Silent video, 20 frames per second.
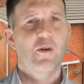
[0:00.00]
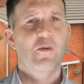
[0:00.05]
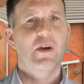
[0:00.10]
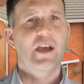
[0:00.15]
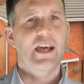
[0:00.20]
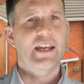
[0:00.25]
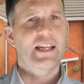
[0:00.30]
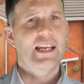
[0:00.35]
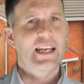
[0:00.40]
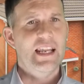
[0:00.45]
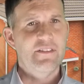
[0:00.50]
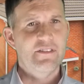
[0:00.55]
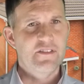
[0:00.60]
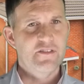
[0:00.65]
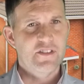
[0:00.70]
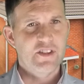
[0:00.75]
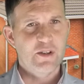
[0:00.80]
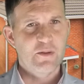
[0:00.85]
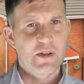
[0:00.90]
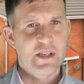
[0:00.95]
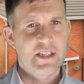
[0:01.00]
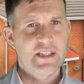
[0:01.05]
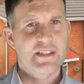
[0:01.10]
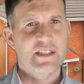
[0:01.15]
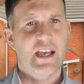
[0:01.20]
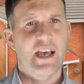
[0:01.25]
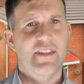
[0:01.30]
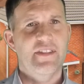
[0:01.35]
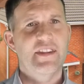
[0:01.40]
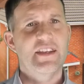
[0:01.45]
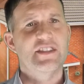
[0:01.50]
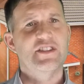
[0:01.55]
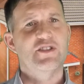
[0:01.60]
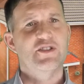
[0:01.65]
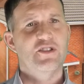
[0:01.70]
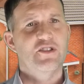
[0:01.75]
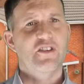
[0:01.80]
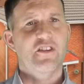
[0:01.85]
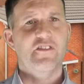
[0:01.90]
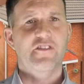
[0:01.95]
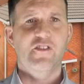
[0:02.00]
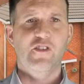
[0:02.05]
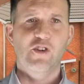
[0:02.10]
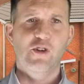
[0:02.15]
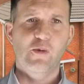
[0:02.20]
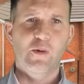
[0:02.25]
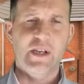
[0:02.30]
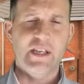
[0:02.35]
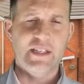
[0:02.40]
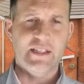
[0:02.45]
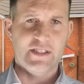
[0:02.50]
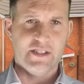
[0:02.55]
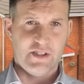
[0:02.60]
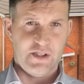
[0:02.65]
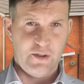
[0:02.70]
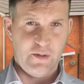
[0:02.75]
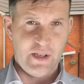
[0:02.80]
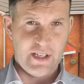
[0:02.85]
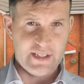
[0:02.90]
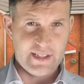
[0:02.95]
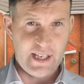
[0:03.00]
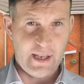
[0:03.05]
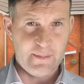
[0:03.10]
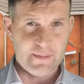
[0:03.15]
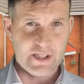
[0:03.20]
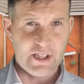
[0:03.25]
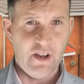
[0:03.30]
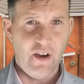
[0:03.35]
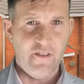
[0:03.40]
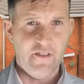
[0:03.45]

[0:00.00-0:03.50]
We had 11 viewings and this took 4 weeks to accept an